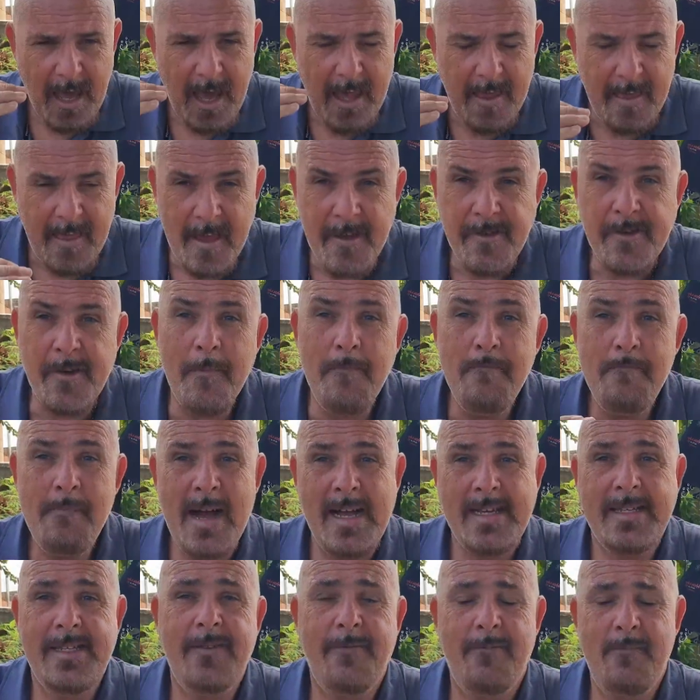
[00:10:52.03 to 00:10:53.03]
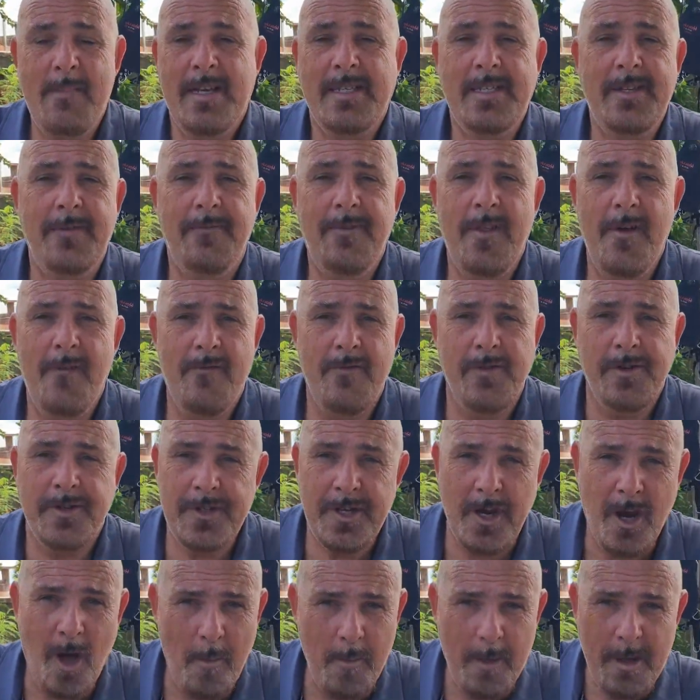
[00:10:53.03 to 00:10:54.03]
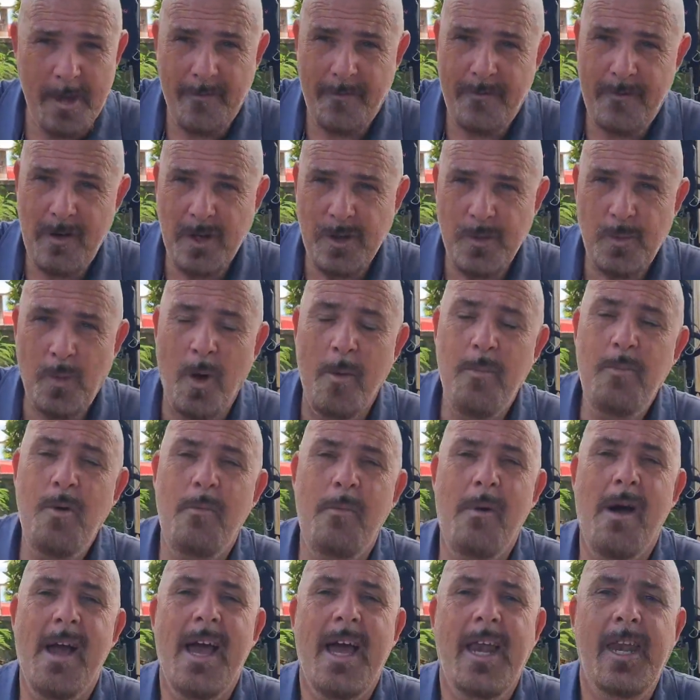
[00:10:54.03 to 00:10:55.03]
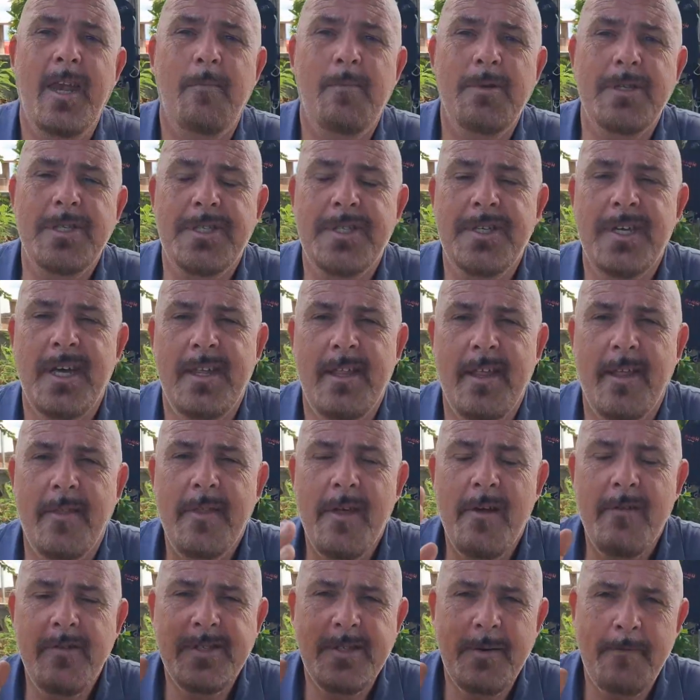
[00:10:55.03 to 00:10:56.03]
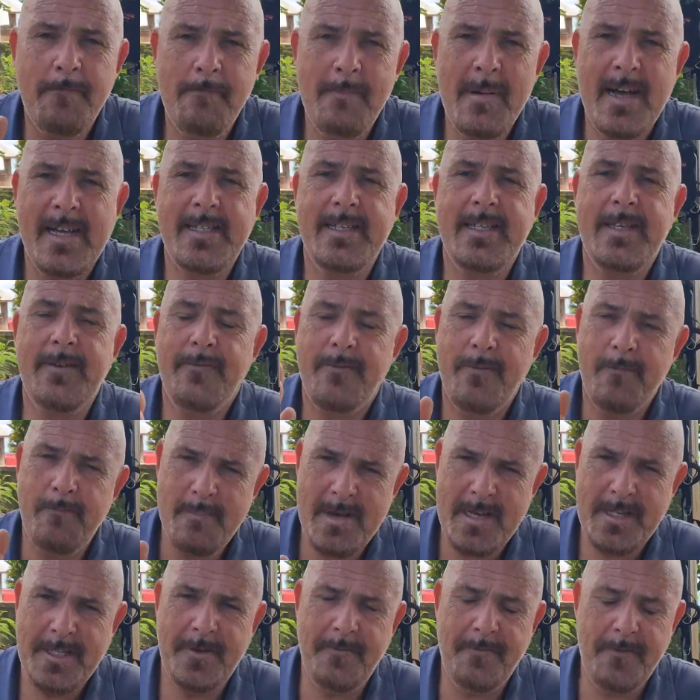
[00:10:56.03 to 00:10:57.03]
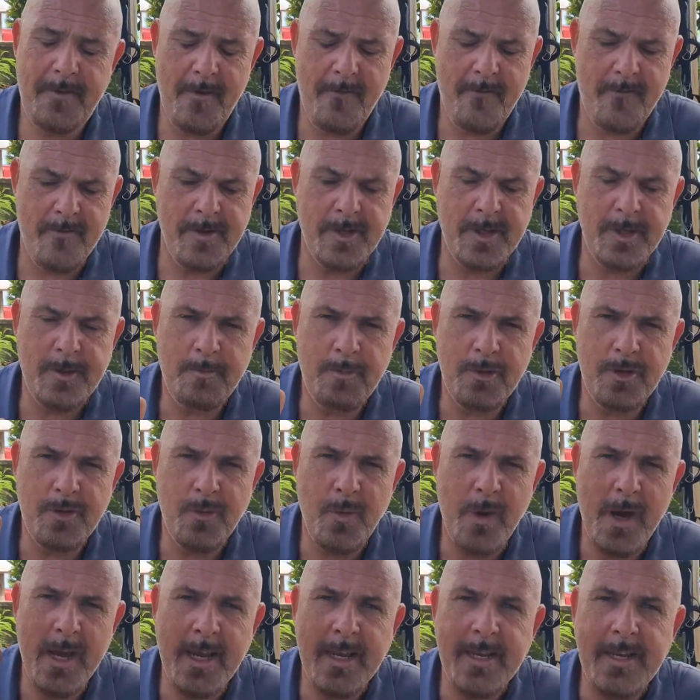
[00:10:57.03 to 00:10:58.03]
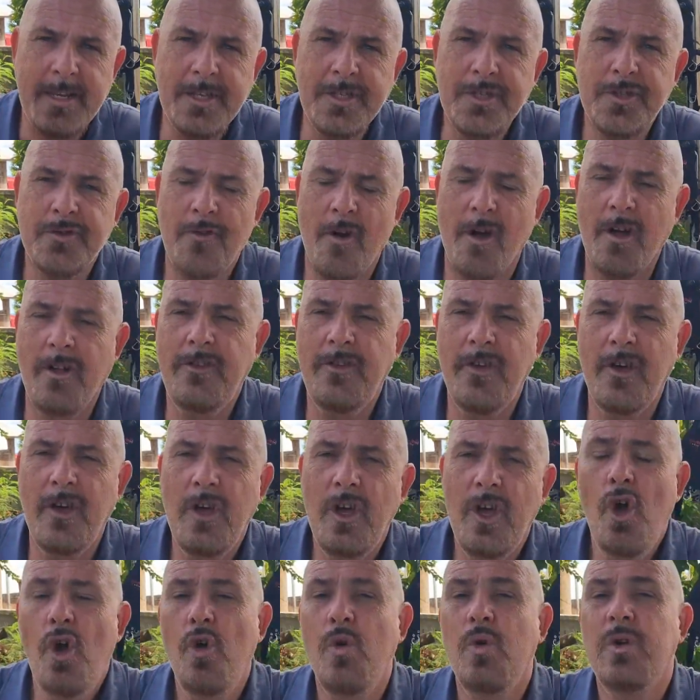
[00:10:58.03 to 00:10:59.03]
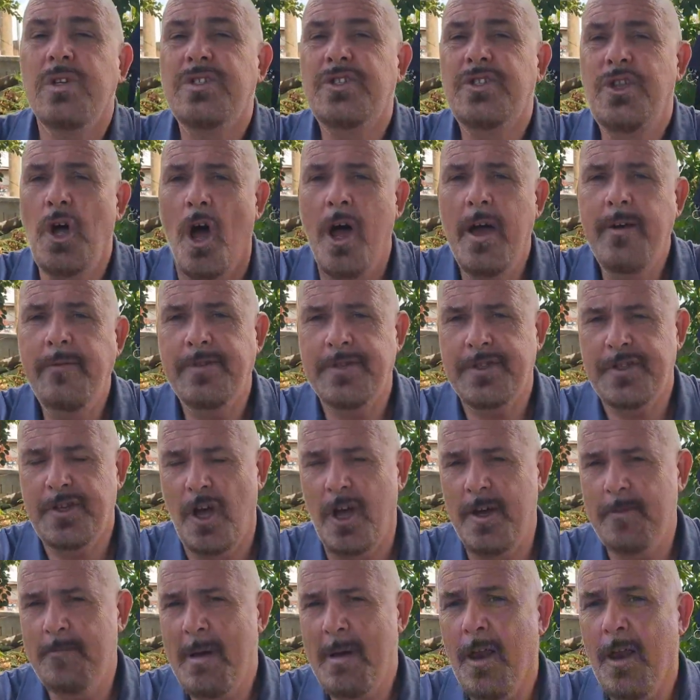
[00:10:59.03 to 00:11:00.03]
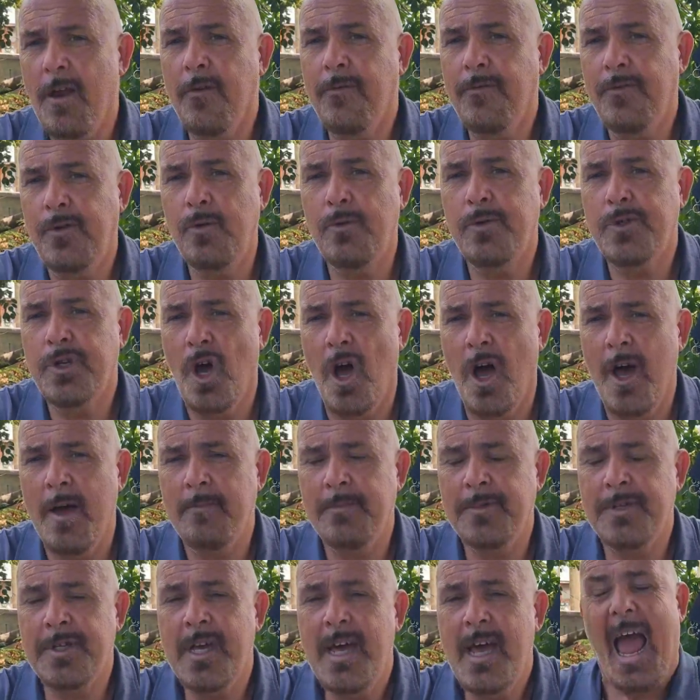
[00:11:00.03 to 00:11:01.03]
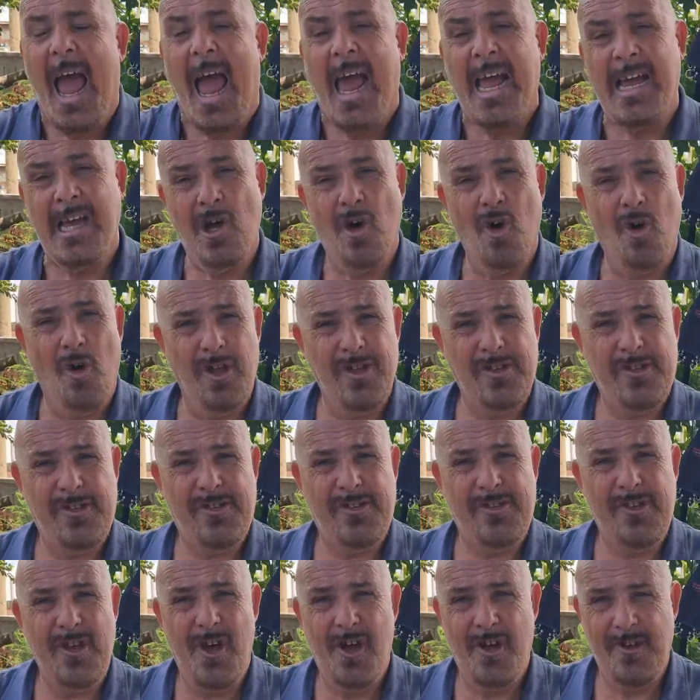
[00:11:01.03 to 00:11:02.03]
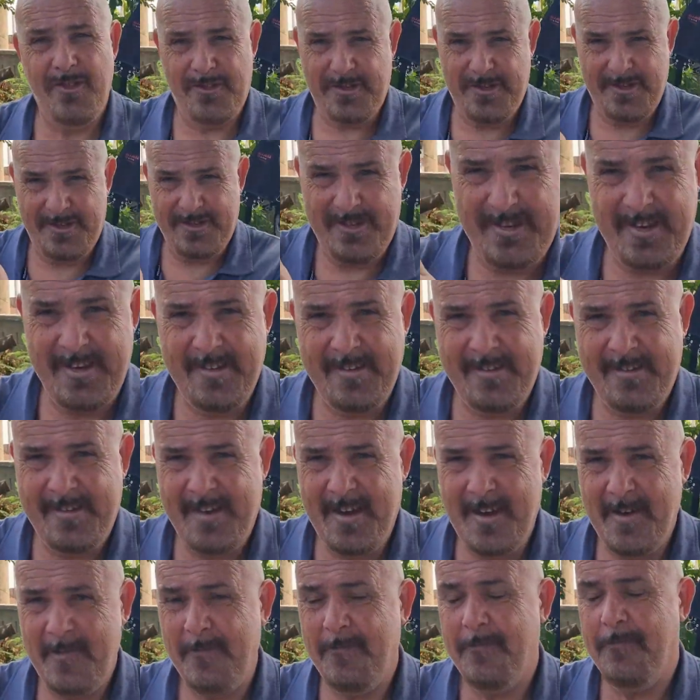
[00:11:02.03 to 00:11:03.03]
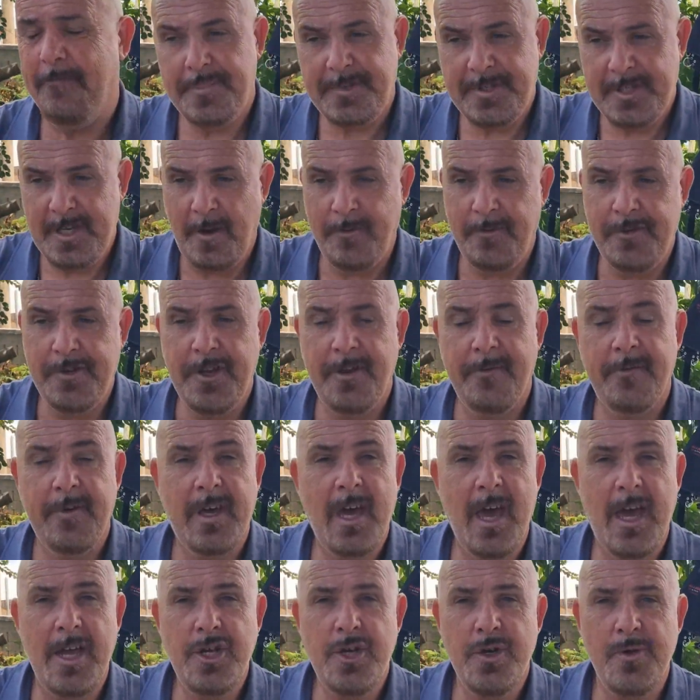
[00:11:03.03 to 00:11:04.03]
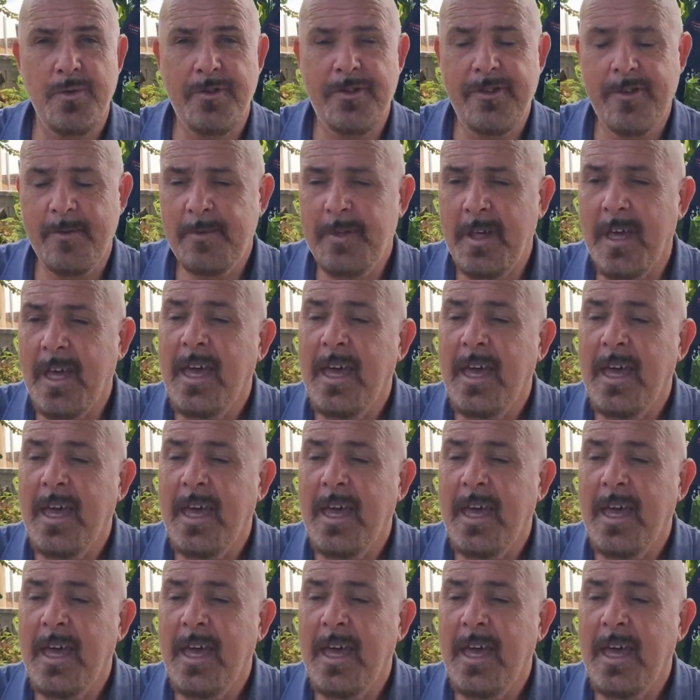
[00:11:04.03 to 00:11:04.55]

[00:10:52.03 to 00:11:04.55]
There's a massive, massive difference, and I'll be the first one to put my hand up and say that. There is a massive, massive difference between an instructor who has dived side a few times and got a cert to teach it, self-certification or something,